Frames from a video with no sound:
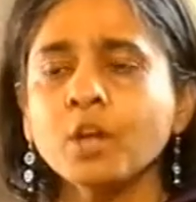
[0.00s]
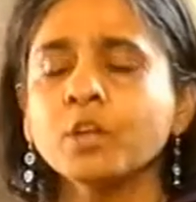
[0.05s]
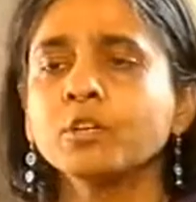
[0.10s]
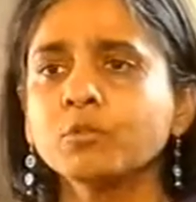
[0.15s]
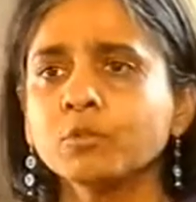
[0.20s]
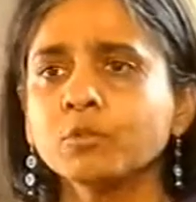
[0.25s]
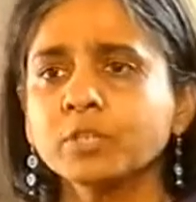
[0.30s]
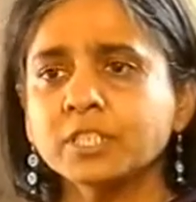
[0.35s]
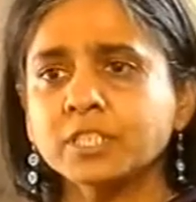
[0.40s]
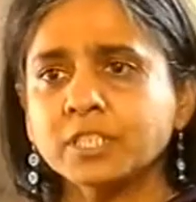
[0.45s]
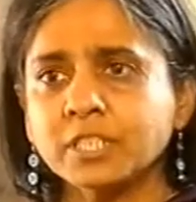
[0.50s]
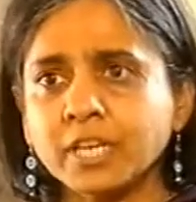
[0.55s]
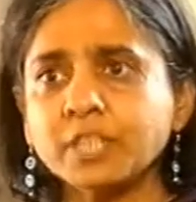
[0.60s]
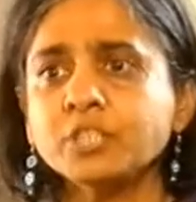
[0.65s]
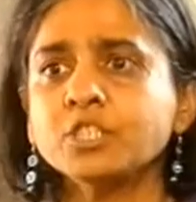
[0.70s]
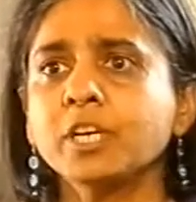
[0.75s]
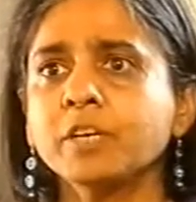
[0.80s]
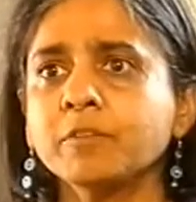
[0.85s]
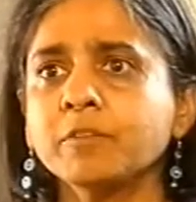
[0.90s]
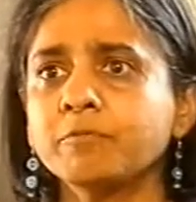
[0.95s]
you
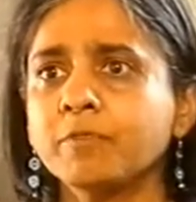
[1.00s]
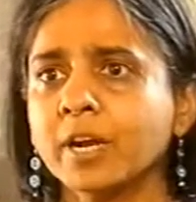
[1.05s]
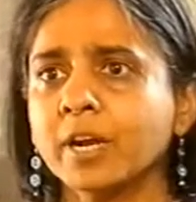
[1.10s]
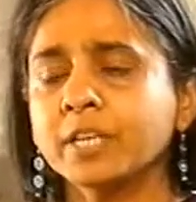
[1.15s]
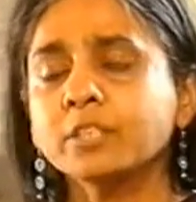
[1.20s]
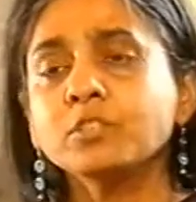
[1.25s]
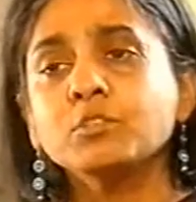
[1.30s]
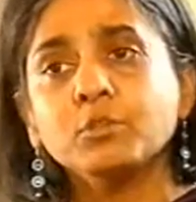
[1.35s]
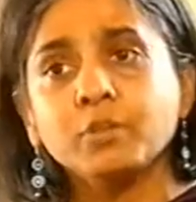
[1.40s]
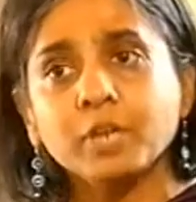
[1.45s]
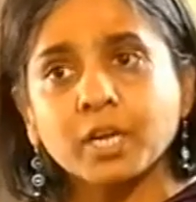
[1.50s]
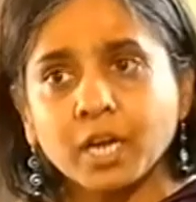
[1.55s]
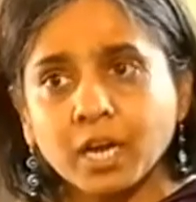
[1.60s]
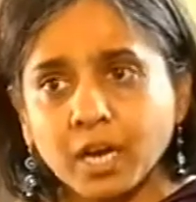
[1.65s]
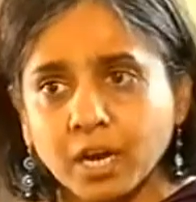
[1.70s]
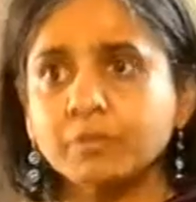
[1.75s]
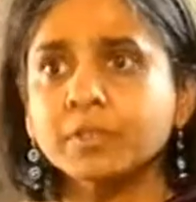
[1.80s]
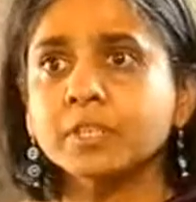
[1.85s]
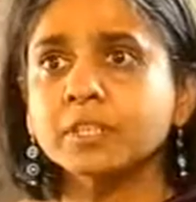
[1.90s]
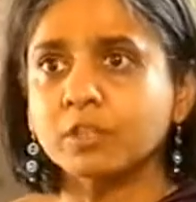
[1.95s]
essentially find to
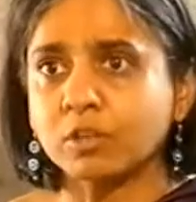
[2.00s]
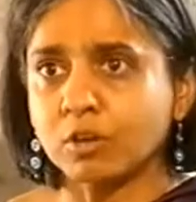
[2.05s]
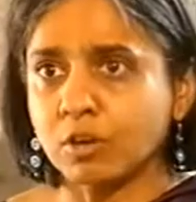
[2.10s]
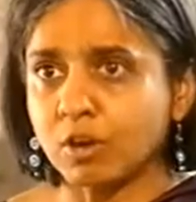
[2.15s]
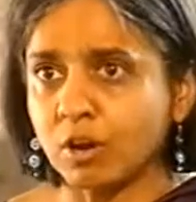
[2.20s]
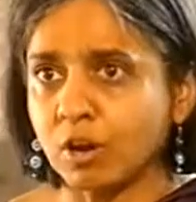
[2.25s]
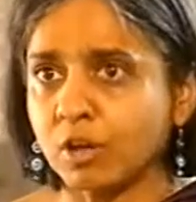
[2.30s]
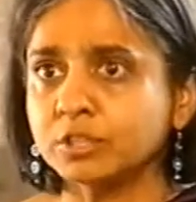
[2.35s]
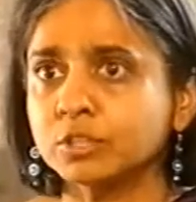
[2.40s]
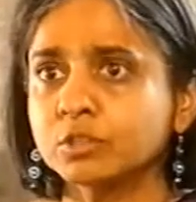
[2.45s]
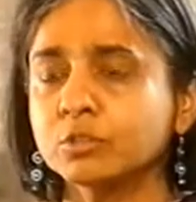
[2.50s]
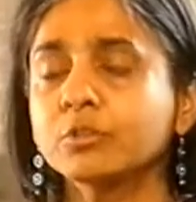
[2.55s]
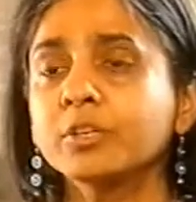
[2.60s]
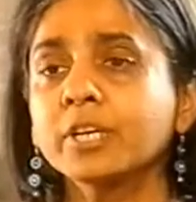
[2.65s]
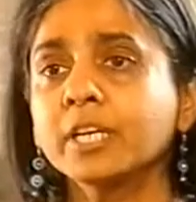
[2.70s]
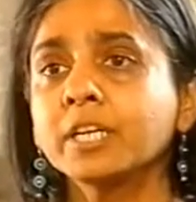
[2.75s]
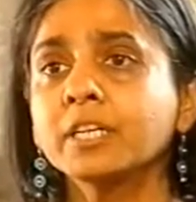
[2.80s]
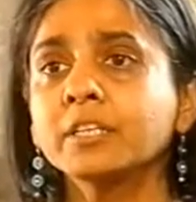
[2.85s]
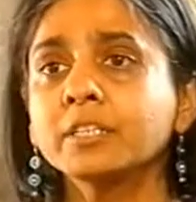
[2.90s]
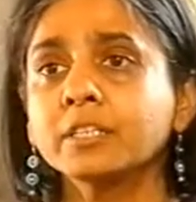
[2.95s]
recover the cost,
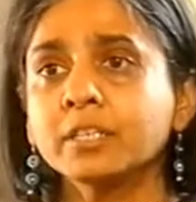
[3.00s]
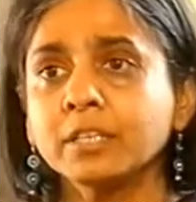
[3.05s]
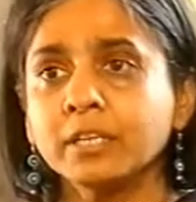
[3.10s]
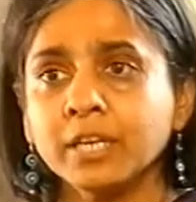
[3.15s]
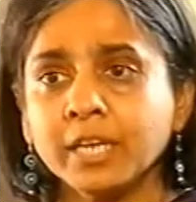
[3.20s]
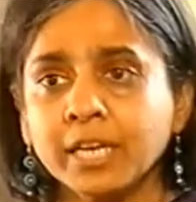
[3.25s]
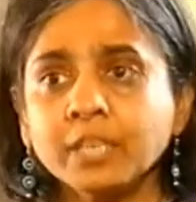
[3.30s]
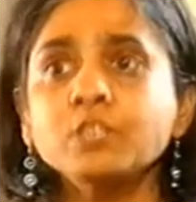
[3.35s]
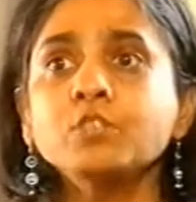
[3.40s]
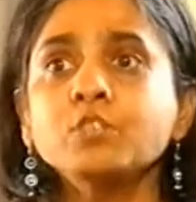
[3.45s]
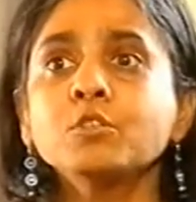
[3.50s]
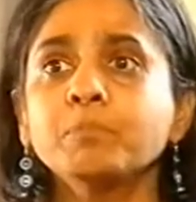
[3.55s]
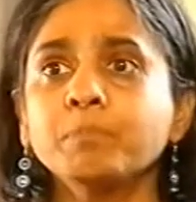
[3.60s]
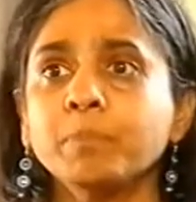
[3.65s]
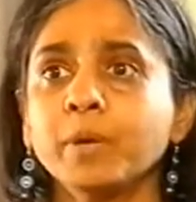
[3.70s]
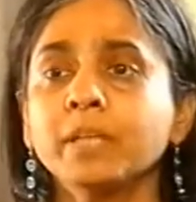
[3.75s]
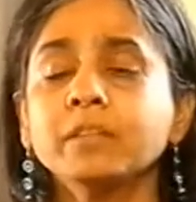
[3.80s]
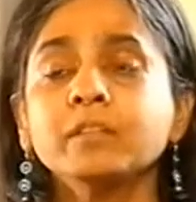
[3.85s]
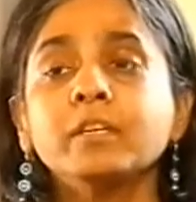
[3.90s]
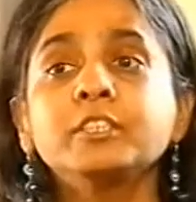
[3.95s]
you need to
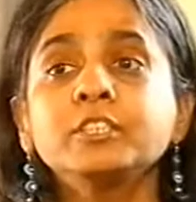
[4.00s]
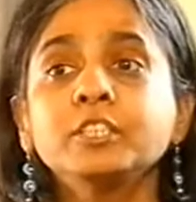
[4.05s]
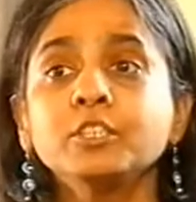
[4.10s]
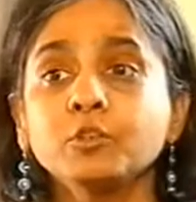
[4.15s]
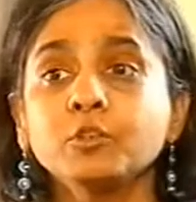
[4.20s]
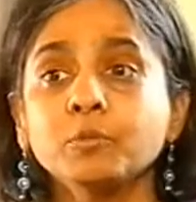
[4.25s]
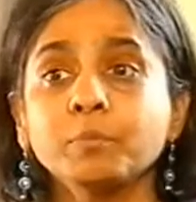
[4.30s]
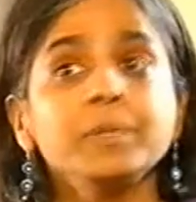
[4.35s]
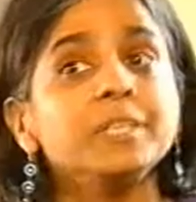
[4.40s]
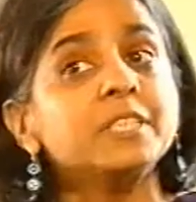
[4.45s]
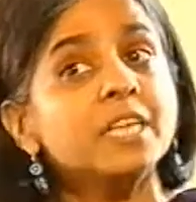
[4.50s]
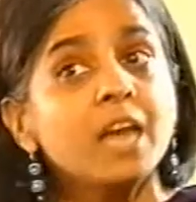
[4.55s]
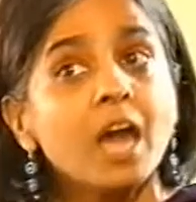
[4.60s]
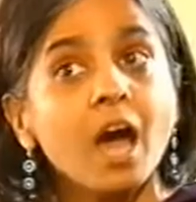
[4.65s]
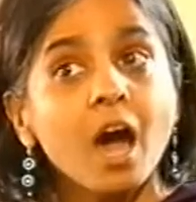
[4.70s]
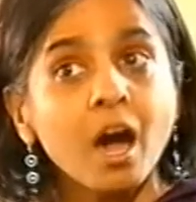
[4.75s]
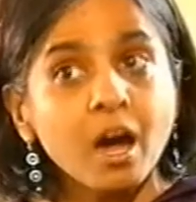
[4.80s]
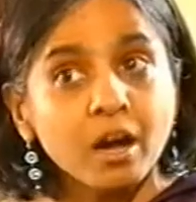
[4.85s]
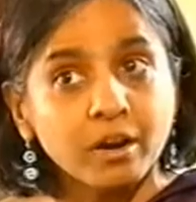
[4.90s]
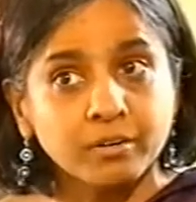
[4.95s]
pay 30 rupees an
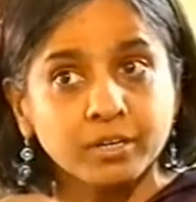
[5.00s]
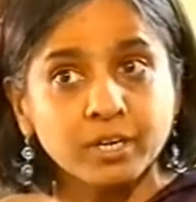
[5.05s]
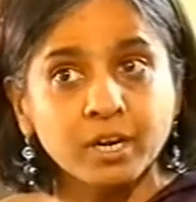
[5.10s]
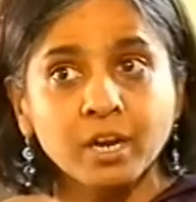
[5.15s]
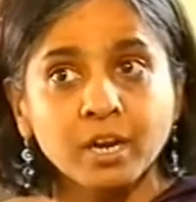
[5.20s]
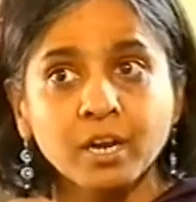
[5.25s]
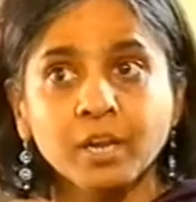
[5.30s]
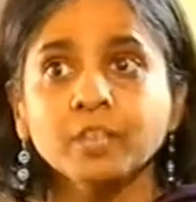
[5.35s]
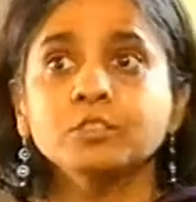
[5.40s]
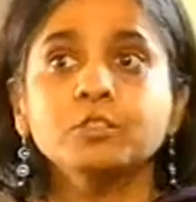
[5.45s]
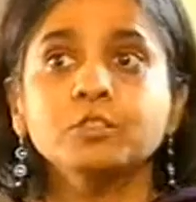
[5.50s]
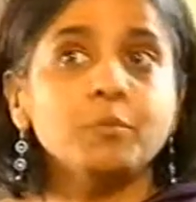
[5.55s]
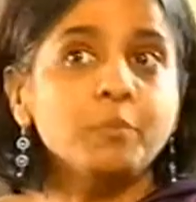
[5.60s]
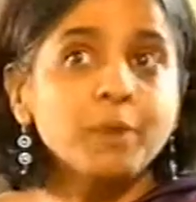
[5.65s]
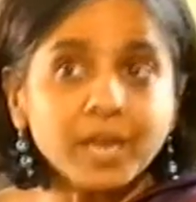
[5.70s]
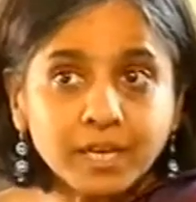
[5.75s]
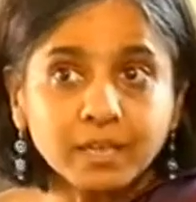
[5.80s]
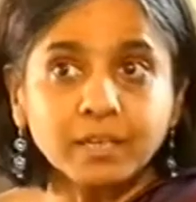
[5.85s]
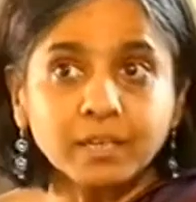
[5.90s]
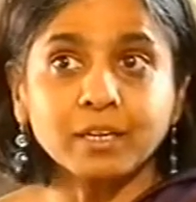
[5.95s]
hour. So
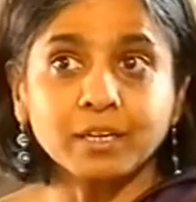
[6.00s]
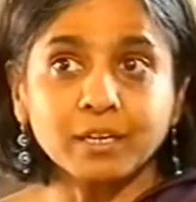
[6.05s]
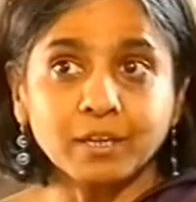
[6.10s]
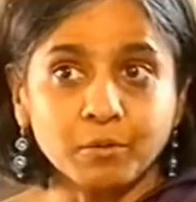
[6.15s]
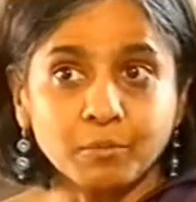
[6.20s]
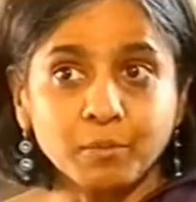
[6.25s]
we